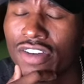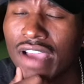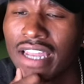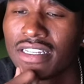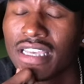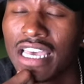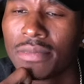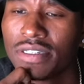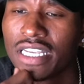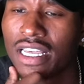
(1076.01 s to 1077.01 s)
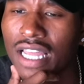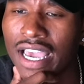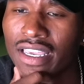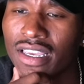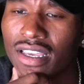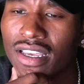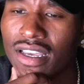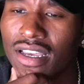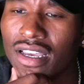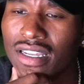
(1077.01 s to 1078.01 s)
around and said some shit like
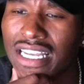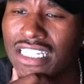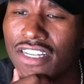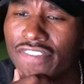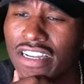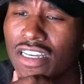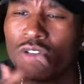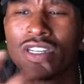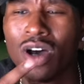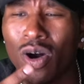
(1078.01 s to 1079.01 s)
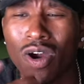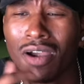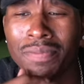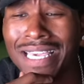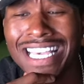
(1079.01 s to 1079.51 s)
that she finna go to the Army.